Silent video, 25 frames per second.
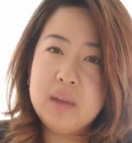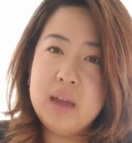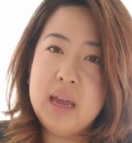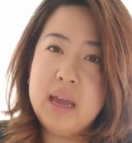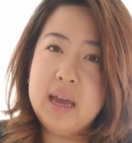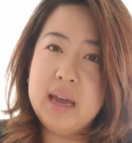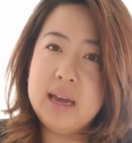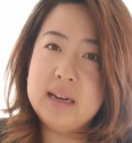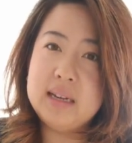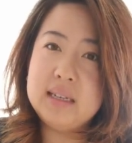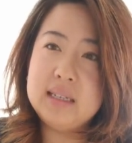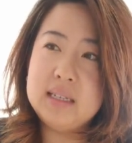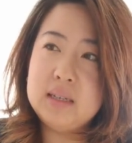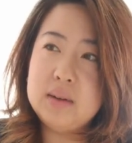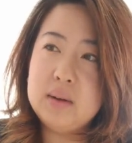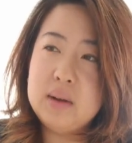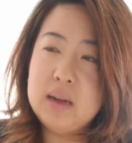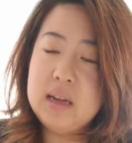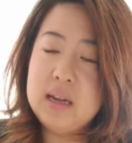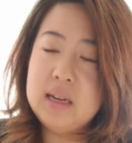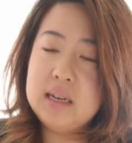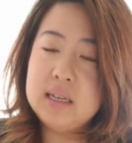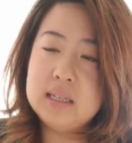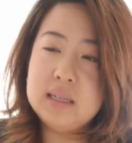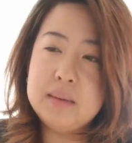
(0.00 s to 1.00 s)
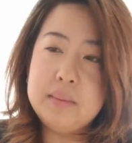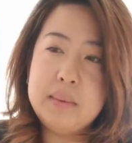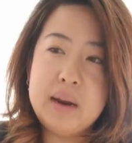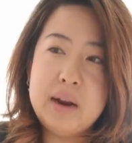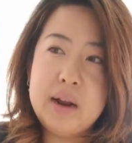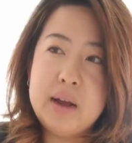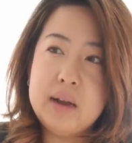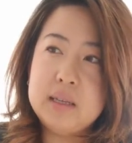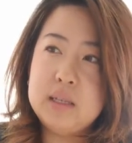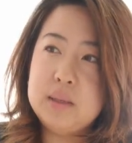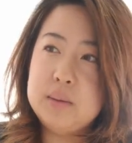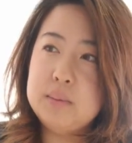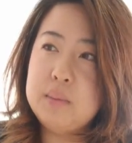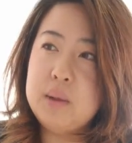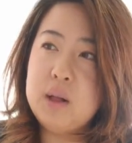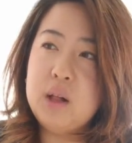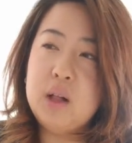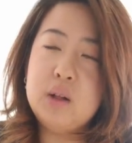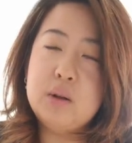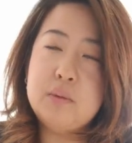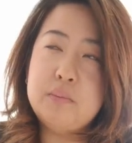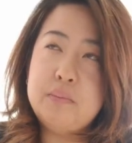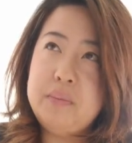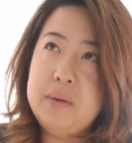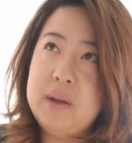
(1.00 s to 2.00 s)
And it doesn't matter how
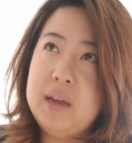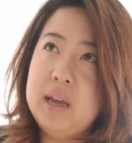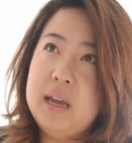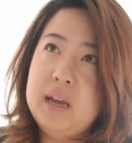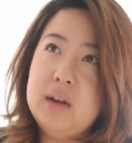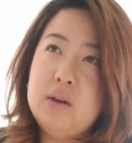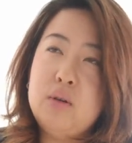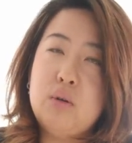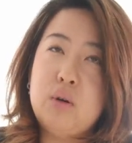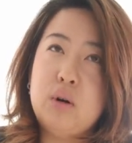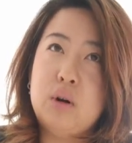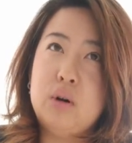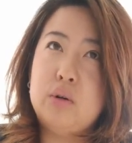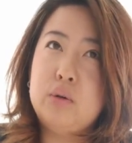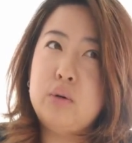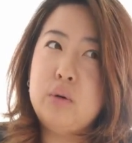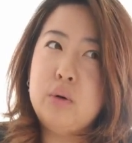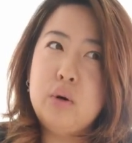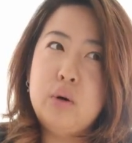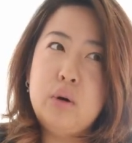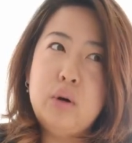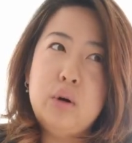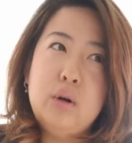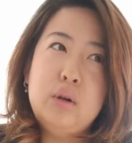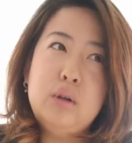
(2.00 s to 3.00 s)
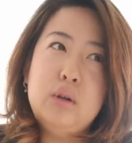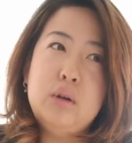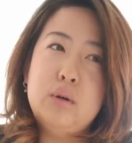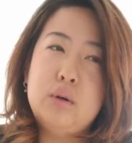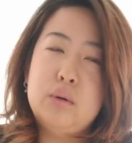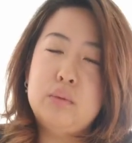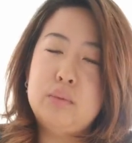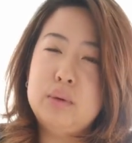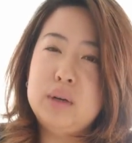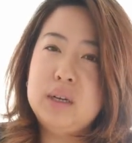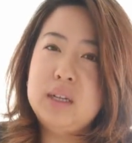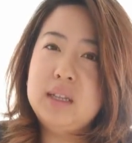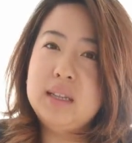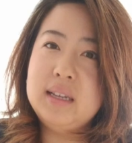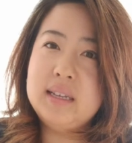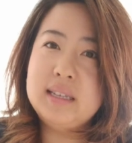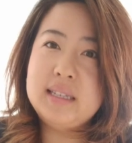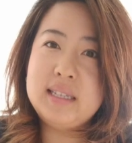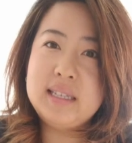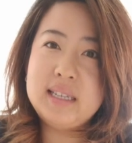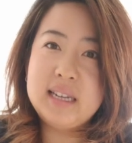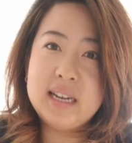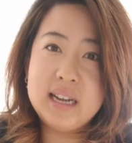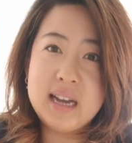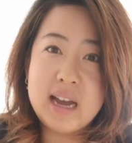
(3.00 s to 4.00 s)
small or big or goal or
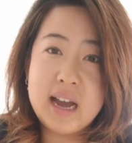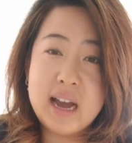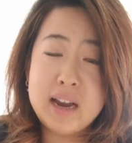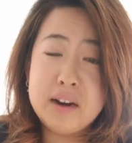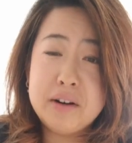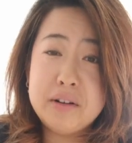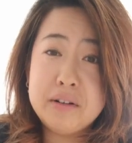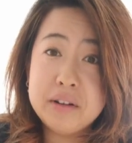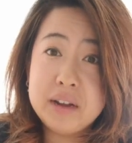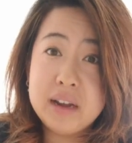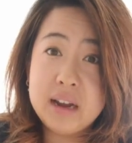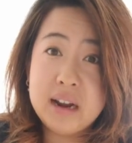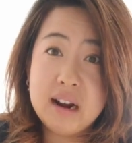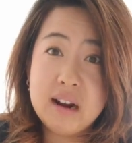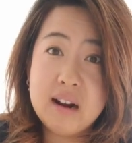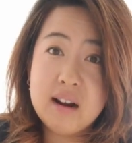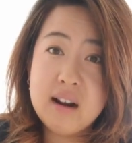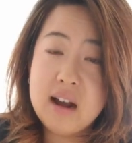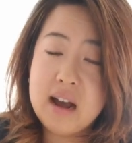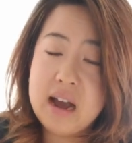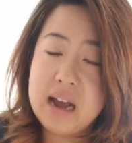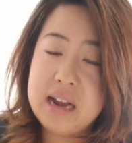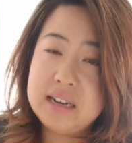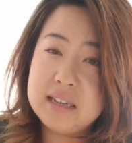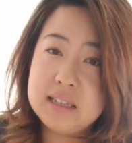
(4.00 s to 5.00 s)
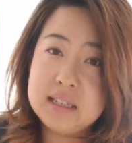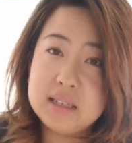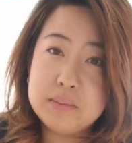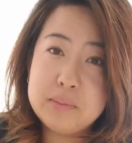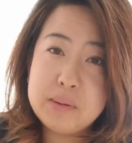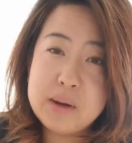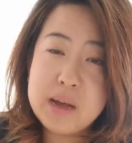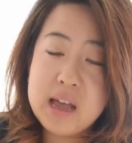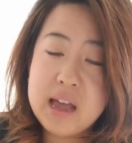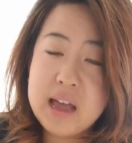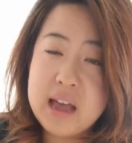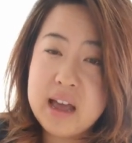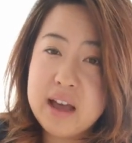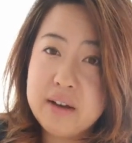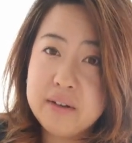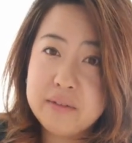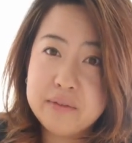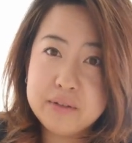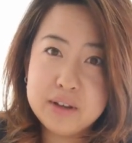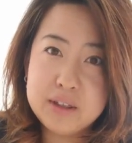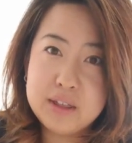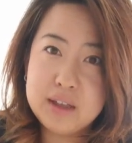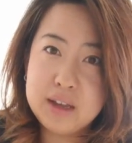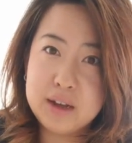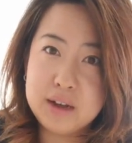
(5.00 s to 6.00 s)
realistic, I don't care. I just put
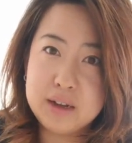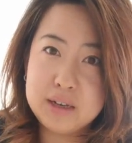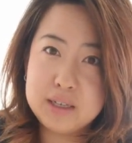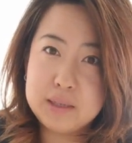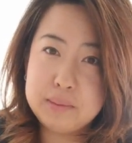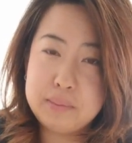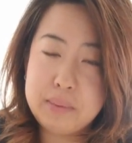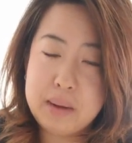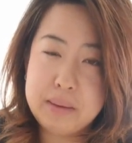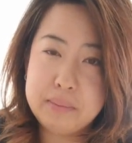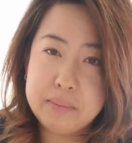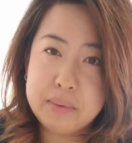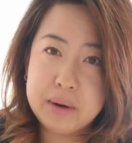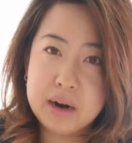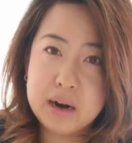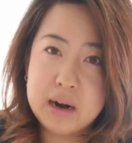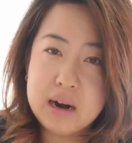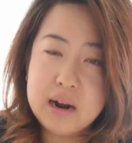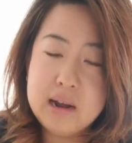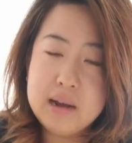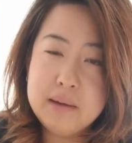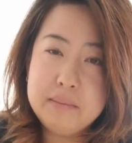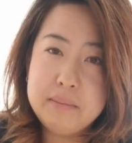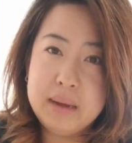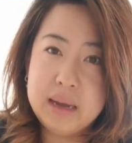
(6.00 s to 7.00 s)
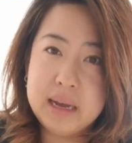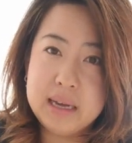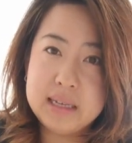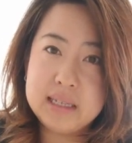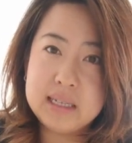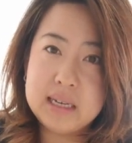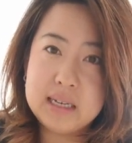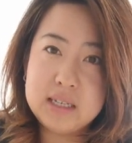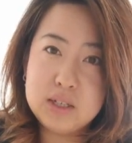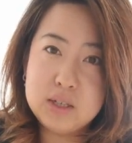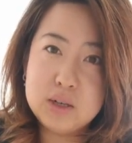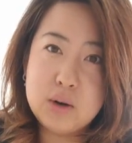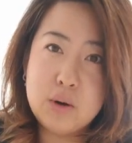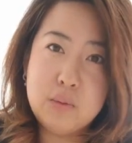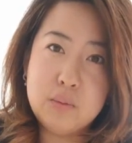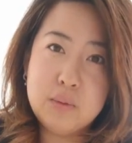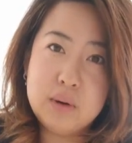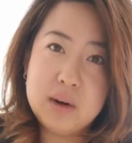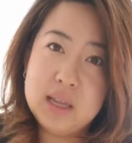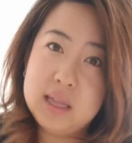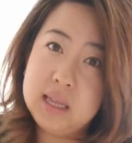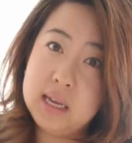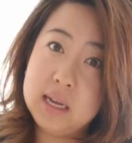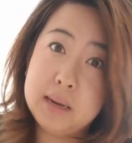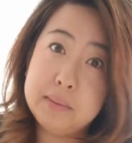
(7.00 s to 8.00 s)
everything onto paper because I don't
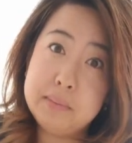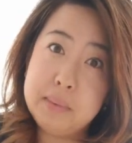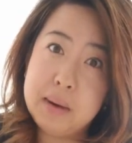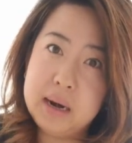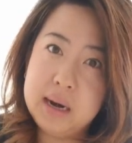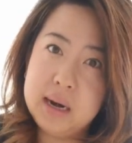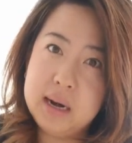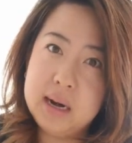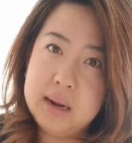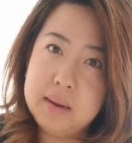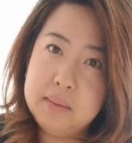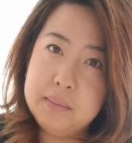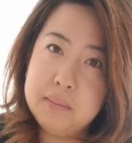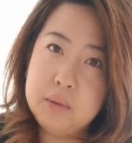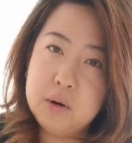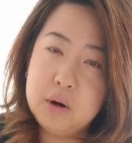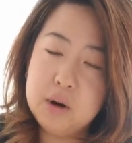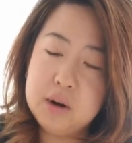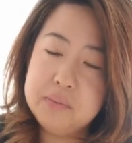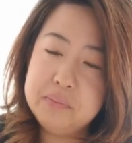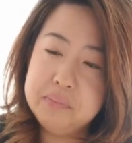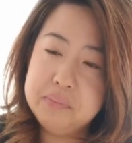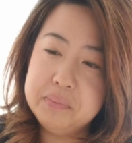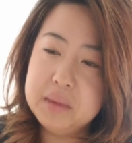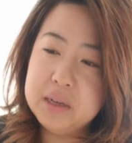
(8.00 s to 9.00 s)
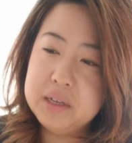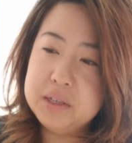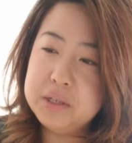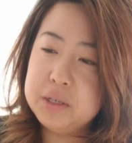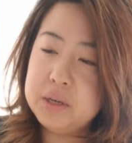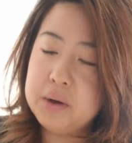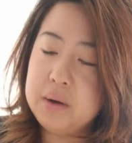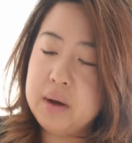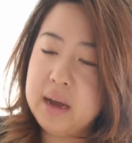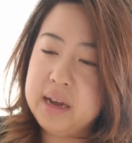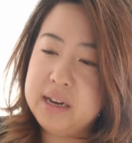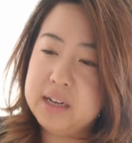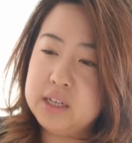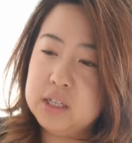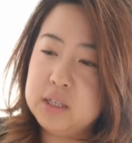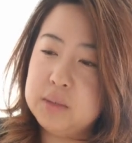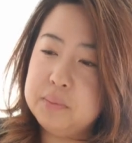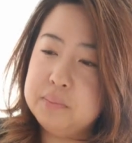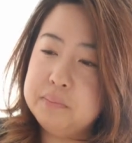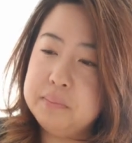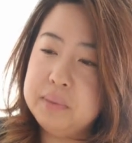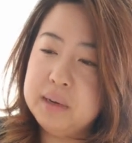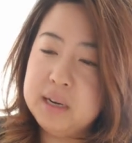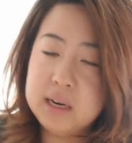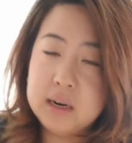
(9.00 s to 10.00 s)
want to think about it anymore. So I
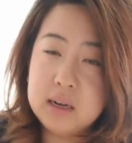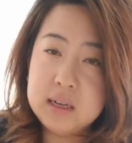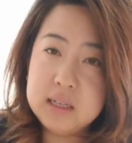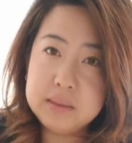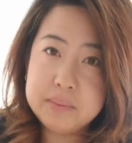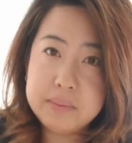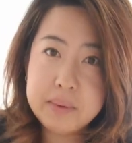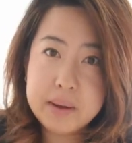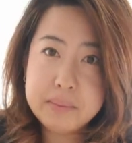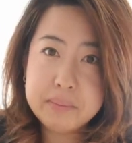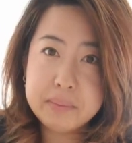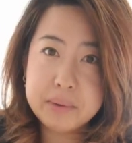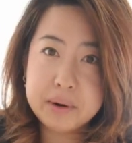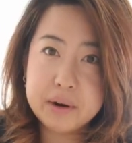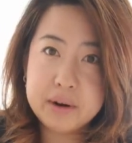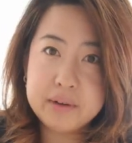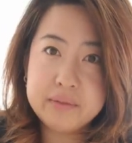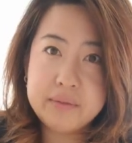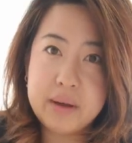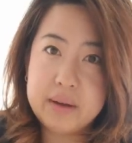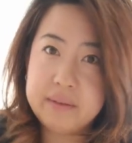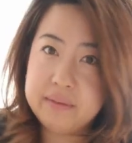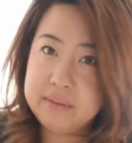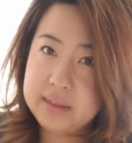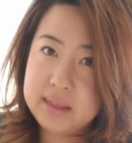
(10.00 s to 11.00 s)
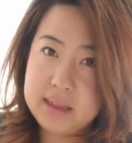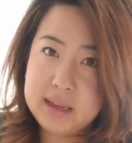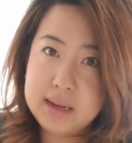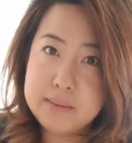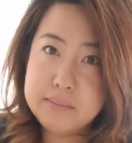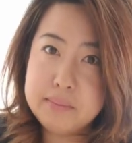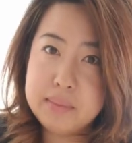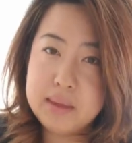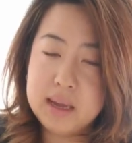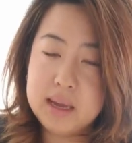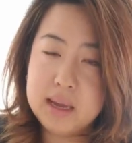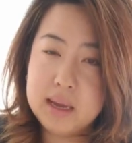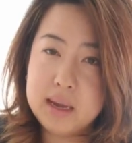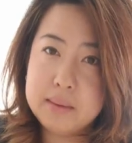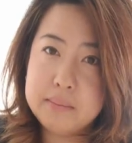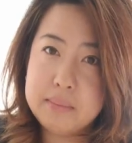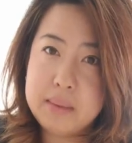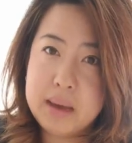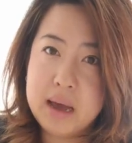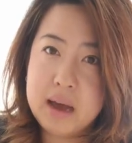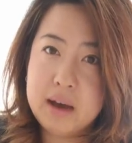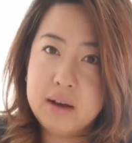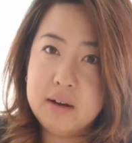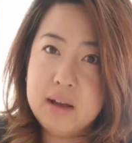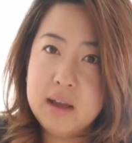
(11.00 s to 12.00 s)
just put it onto paper of everything I'm thinking
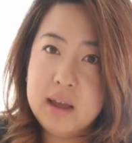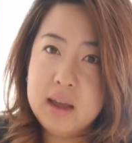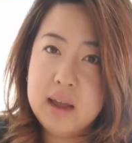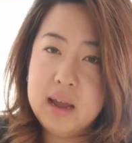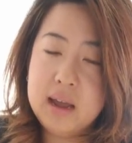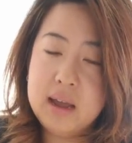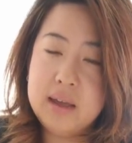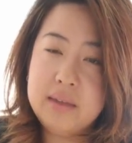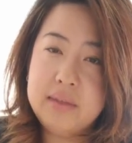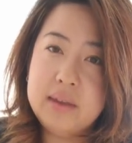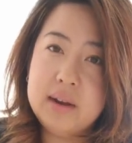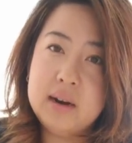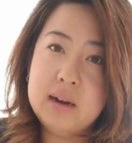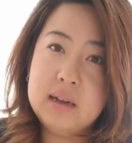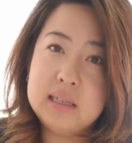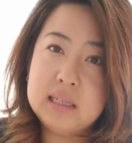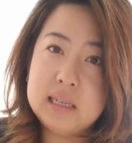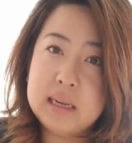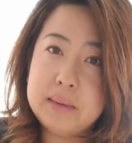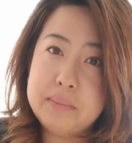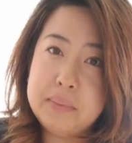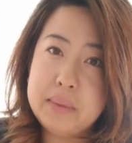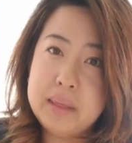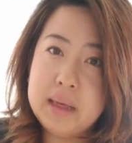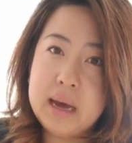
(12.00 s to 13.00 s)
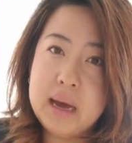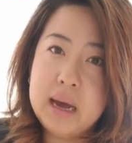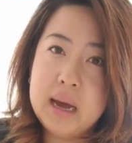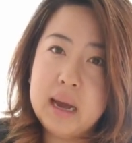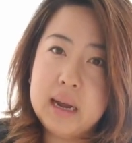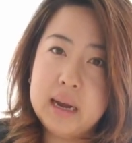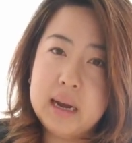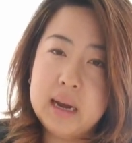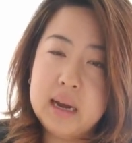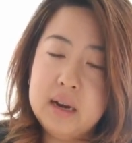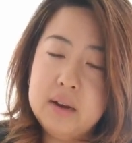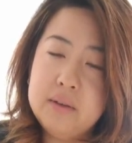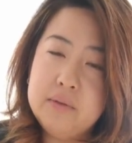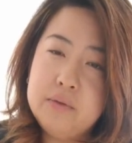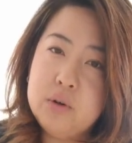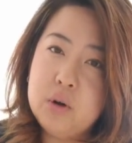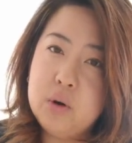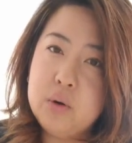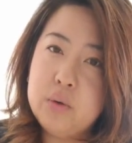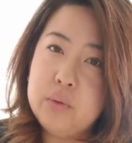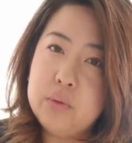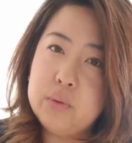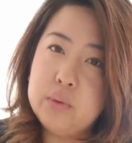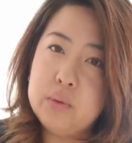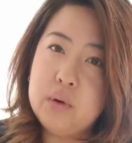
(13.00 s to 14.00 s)
about. And then on top of that, I kind of
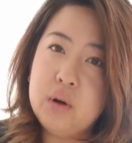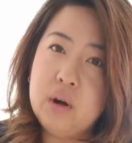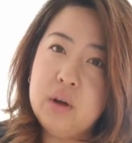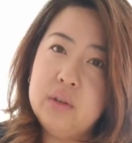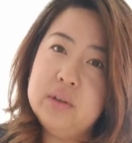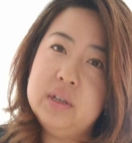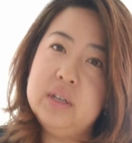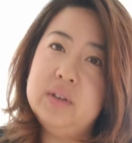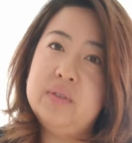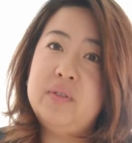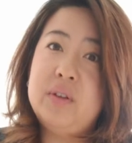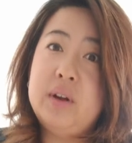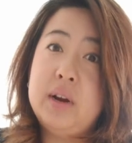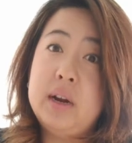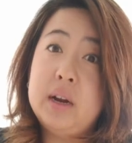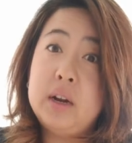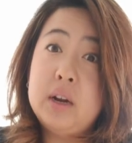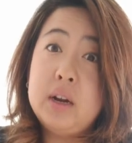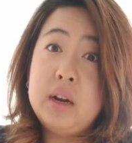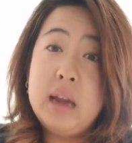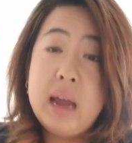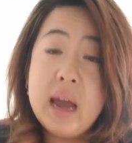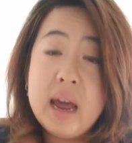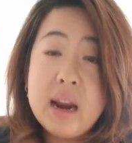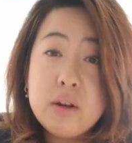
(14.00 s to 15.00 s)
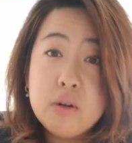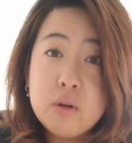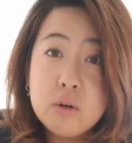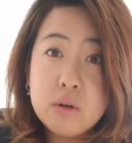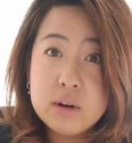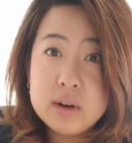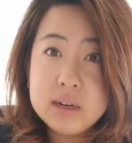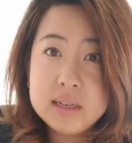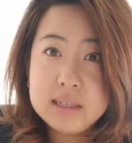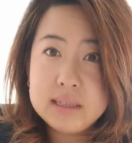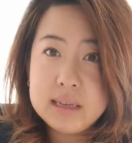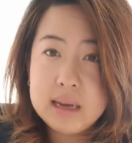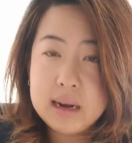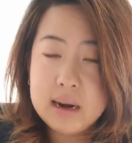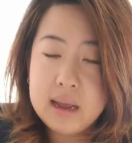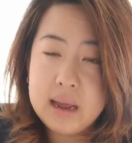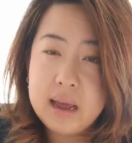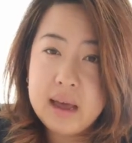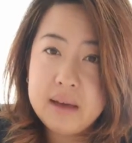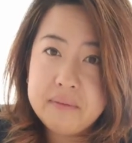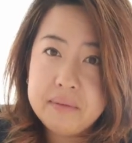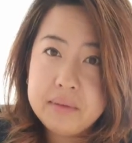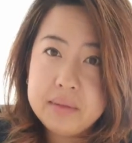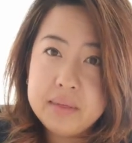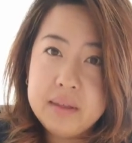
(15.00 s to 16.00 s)
go through all the different categories that I
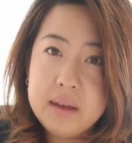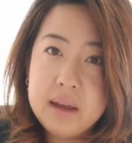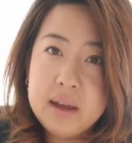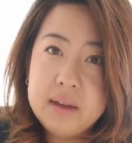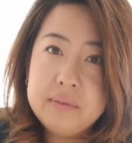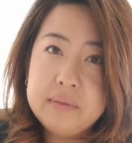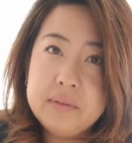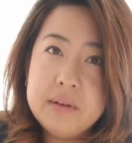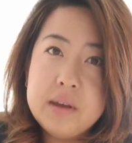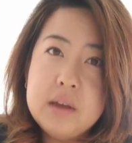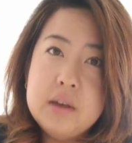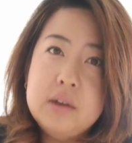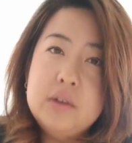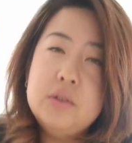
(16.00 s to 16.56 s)
have in life.